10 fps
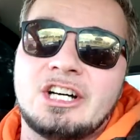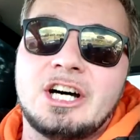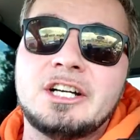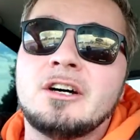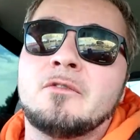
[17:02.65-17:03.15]

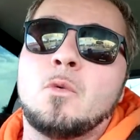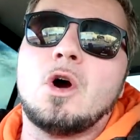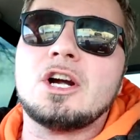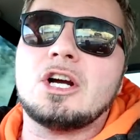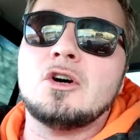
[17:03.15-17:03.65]
ton of
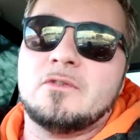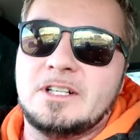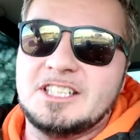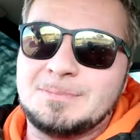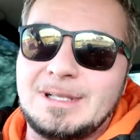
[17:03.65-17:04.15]
work
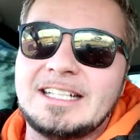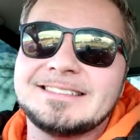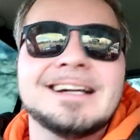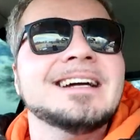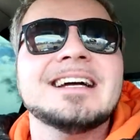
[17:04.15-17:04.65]
over at this place.
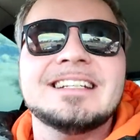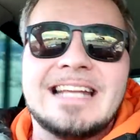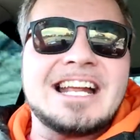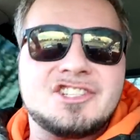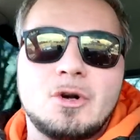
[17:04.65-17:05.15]

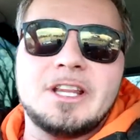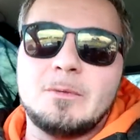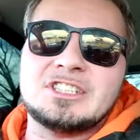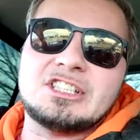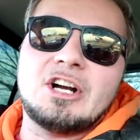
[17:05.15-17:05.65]
Not sure
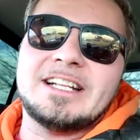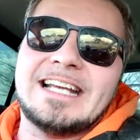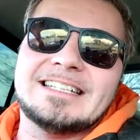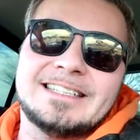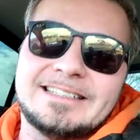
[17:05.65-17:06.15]
that we're starting
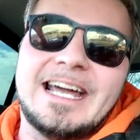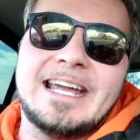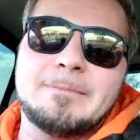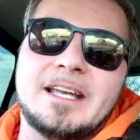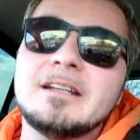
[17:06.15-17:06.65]
that
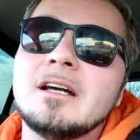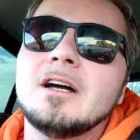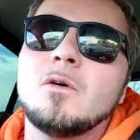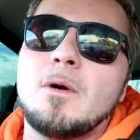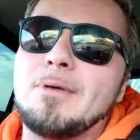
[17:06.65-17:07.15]
today. I
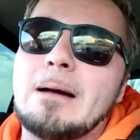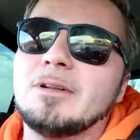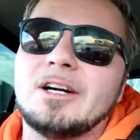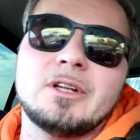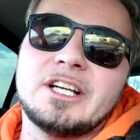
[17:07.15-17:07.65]
mean, we're
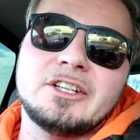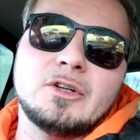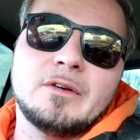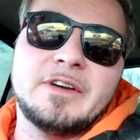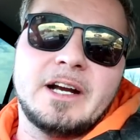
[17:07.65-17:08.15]
probably only going to
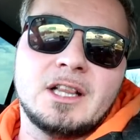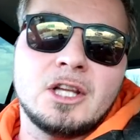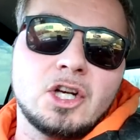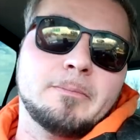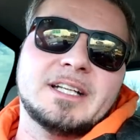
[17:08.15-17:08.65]
do a very
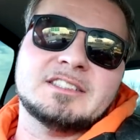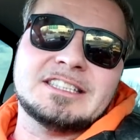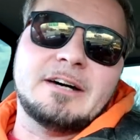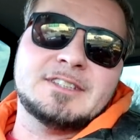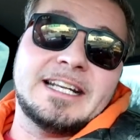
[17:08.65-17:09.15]
little bit of
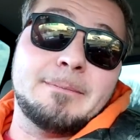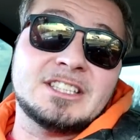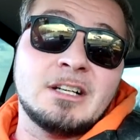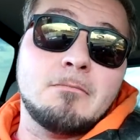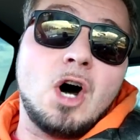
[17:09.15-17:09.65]
stuff today,
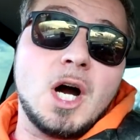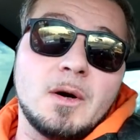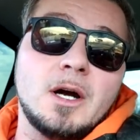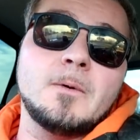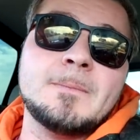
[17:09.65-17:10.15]
but
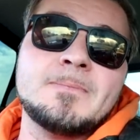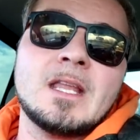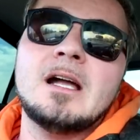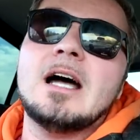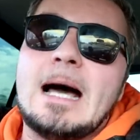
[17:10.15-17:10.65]
tomorrow,
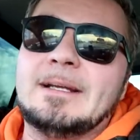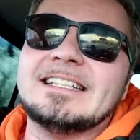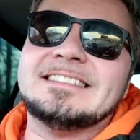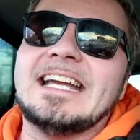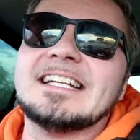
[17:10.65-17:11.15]
I mean,
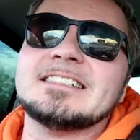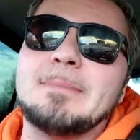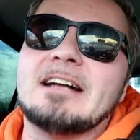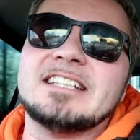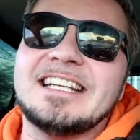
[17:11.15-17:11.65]
this thing is
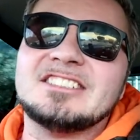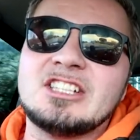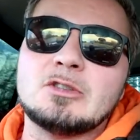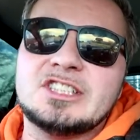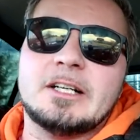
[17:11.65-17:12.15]
about to get
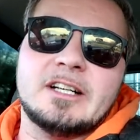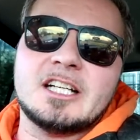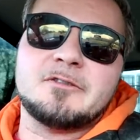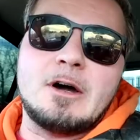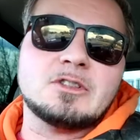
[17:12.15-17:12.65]
so
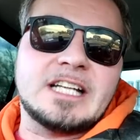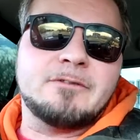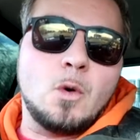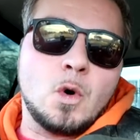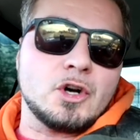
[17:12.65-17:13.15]
serious, folks.
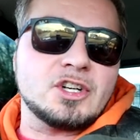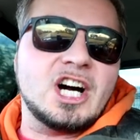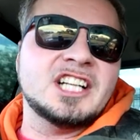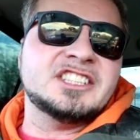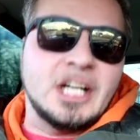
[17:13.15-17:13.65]
I've ordered
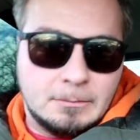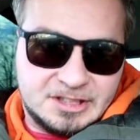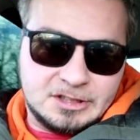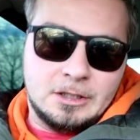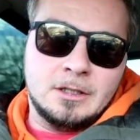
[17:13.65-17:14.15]
a
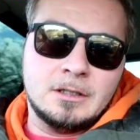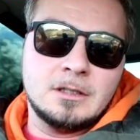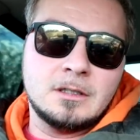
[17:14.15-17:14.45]
dumpster.